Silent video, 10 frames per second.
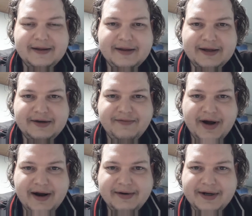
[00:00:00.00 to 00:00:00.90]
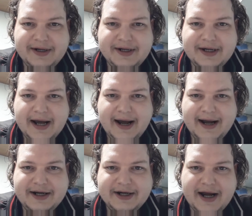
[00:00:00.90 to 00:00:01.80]
This virus
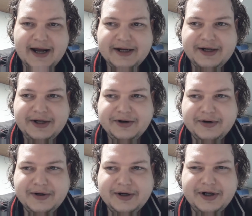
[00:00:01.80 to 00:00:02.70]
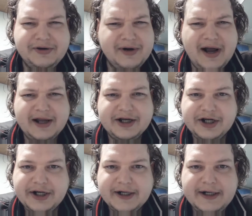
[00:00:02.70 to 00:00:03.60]
hijacks your
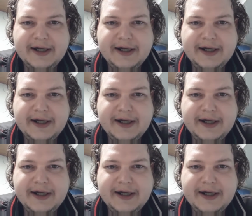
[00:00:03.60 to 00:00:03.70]
neurology.